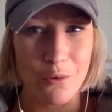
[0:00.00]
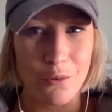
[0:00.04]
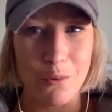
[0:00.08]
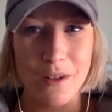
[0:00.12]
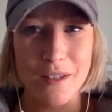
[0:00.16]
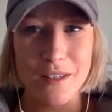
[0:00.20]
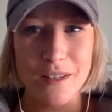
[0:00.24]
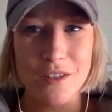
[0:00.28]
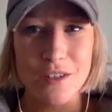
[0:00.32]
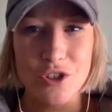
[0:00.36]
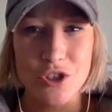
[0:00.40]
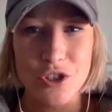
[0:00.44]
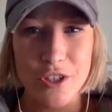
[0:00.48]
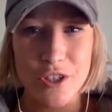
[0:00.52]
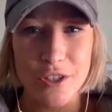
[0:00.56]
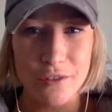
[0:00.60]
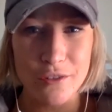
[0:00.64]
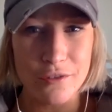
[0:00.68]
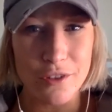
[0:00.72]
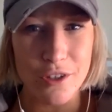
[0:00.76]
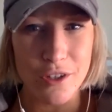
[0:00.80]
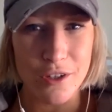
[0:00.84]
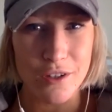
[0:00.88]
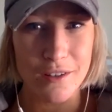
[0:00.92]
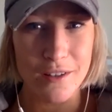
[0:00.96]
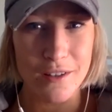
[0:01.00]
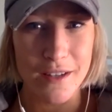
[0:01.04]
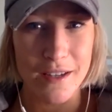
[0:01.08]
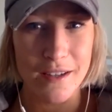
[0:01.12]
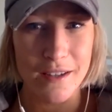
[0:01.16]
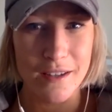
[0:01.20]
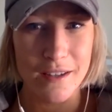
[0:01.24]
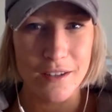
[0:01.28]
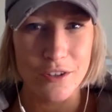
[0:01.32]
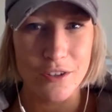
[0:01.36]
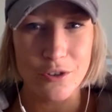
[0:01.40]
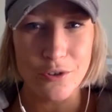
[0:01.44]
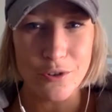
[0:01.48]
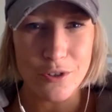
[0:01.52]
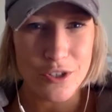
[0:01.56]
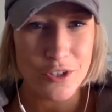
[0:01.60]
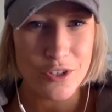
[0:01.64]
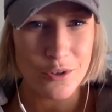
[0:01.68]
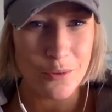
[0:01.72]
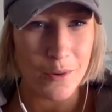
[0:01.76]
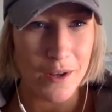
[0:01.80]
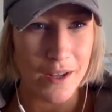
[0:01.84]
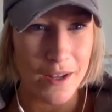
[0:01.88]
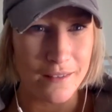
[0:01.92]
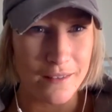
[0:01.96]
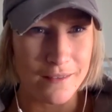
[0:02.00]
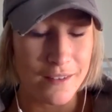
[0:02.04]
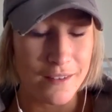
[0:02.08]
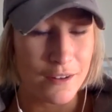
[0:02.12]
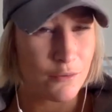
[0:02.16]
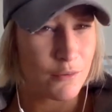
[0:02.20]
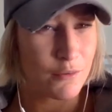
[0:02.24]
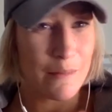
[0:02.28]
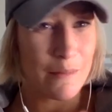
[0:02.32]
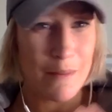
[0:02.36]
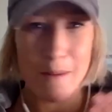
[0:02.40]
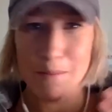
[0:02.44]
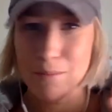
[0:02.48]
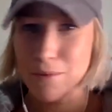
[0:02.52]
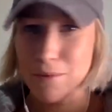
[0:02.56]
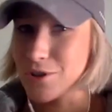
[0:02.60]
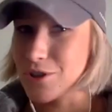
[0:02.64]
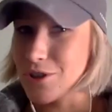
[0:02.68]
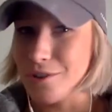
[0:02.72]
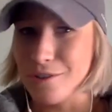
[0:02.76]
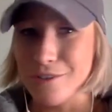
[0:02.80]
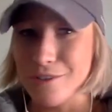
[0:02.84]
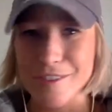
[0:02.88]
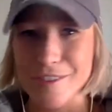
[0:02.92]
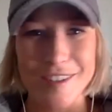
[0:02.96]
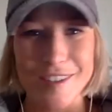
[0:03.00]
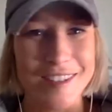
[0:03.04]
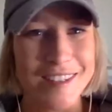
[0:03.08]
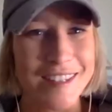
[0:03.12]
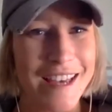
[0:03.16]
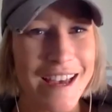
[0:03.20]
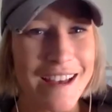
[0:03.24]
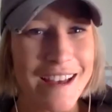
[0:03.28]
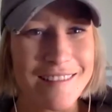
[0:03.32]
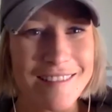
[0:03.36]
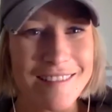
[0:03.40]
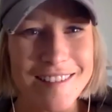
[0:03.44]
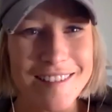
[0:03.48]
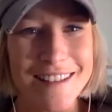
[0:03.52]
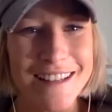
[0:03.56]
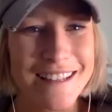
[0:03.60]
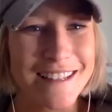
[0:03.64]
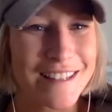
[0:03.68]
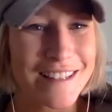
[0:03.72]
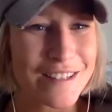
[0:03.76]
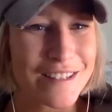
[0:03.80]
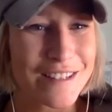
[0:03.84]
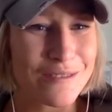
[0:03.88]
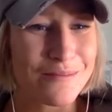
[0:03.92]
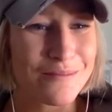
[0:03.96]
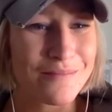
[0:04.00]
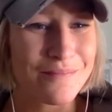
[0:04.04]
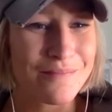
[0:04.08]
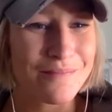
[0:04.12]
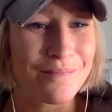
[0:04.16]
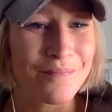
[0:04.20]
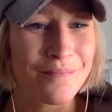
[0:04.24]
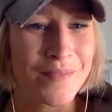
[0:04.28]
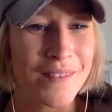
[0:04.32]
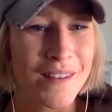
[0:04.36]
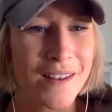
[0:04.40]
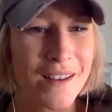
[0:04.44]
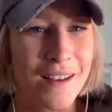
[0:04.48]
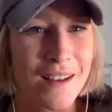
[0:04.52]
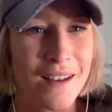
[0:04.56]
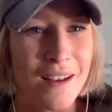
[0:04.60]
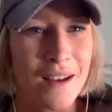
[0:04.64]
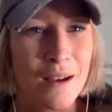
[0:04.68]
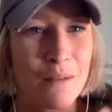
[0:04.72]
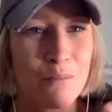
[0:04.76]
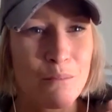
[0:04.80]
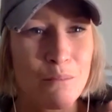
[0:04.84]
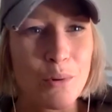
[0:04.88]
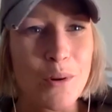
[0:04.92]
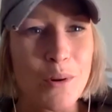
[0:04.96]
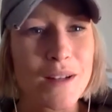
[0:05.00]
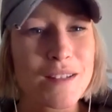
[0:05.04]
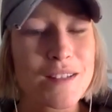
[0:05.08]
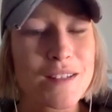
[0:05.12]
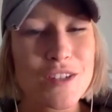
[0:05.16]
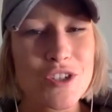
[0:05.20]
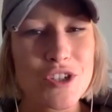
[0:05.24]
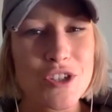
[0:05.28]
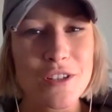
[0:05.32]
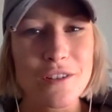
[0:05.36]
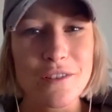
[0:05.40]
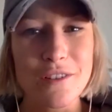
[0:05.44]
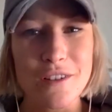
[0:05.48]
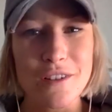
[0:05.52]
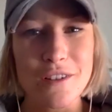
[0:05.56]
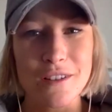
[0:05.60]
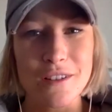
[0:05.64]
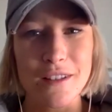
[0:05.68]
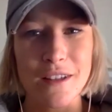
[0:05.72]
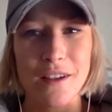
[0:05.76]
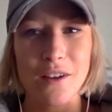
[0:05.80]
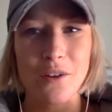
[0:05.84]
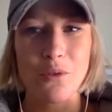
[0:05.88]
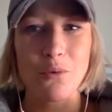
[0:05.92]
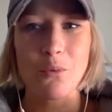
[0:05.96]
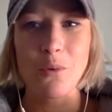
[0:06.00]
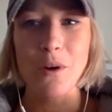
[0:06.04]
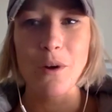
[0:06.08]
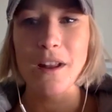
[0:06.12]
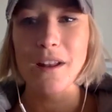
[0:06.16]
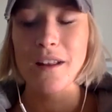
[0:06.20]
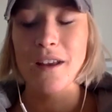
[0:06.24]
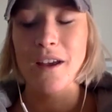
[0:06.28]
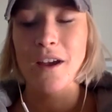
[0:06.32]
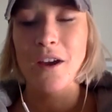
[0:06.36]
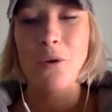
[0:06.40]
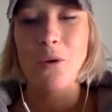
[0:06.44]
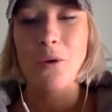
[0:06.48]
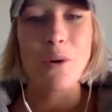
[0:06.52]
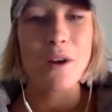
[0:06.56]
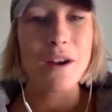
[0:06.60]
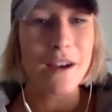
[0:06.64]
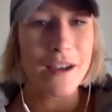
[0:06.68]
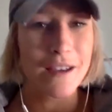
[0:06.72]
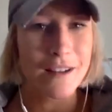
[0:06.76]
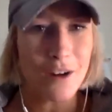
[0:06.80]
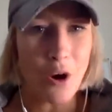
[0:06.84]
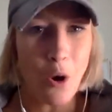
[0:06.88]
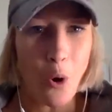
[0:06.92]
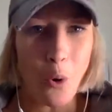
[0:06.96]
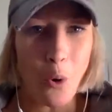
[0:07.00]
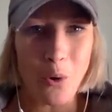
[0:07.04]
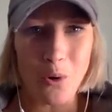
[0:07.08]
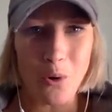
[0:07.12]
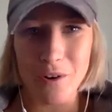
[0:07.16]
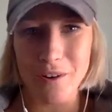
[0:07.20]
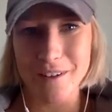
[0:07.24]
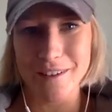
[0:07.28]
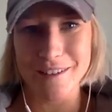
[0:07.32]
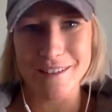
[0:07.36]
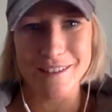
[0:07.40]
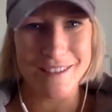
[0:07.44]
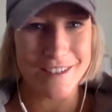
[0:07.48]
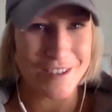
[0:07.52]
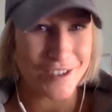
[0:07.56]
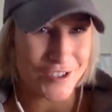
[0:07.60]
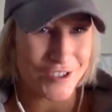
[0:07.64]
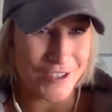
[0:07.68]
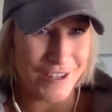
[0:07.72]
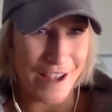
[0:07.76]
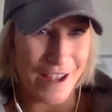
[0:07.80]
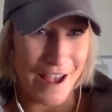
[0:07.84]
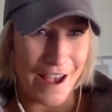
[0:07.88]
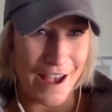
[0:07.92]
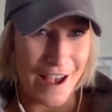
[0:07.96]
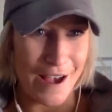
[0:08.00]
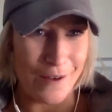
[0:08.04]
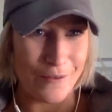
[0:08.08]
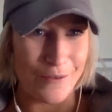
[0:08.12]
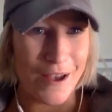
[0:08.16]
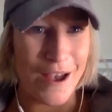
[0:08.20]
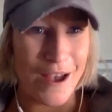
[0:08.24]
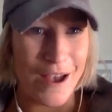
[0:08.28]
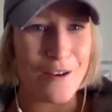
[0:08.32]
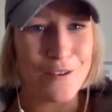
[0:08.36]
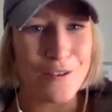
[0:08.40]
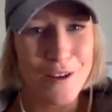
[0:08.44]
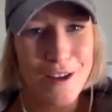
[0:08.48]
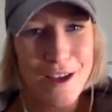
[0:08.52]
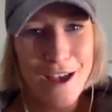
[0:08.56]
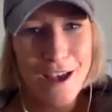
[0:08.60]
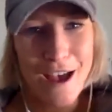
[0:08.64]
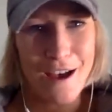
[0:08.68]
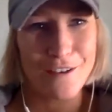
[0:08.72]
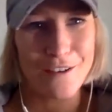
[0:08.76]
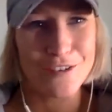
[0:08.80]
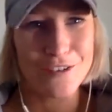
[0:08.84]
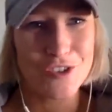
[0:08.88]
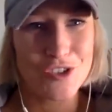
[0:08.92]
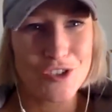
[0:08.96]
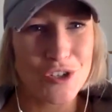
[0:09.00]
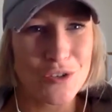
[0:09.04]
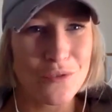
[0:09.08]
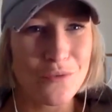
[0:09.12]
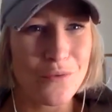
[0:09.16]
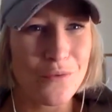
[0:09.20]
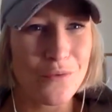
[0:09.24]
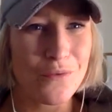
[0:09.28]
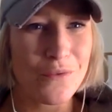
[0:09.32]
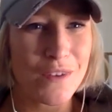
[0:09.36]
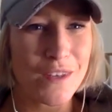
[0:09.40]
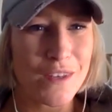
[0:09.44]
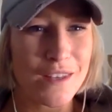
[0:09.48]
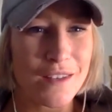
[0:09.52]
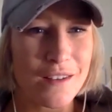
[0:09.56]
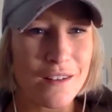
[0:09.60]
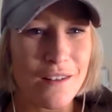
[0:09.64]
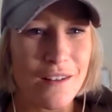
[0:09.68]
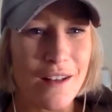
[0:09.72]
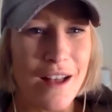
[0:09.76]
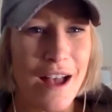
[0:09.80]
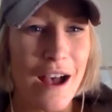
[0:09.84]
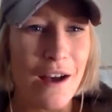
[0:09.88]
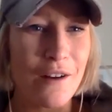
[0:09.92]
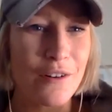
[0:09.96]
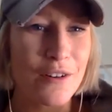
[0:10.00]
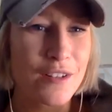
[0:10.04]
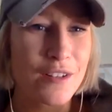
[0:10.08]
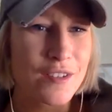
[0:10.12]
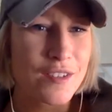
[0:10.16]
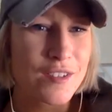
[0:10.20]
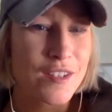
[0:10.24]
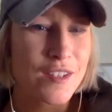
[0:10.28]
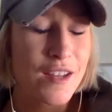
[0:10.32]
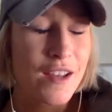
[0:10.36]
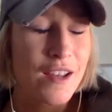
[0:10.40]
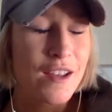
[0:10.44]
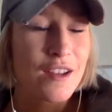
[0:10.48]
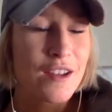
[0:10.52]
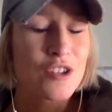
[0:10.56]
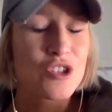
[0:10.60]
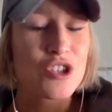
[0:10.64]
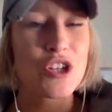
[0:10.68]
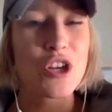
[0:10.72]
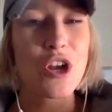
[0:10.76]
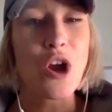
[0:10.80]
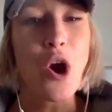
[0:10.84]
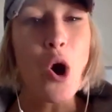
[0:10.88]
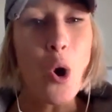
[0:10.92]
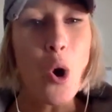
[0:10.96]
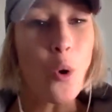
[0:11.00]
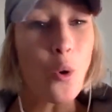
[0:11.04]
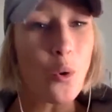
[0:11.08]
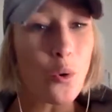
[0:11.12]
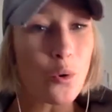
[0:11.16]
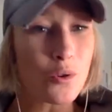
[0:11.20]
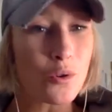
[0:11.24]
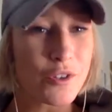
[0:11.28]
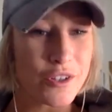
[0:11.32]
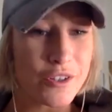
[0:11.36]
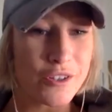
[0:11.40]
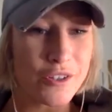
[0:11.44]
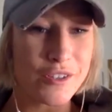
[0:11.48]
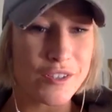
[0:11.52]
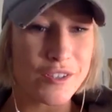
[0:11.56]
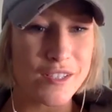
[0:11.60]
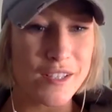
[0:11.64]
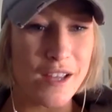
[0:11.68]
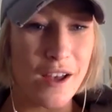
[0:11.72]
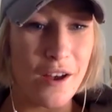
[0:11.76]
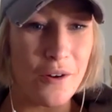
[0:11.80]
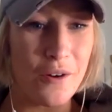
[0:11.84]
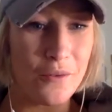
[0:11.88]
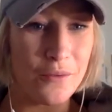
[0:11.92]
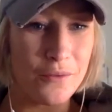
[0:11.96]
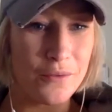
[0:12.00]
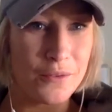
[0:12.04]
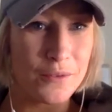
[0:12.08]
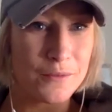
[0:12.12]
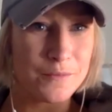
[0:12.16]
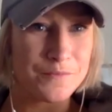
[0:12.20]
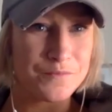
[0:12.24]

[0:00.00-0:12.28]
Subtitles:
What does she look like? Your twin. Remember, she looks exactly like you. But what does she look like? What kind of aura does she have? How does she feel? How does she hold herself?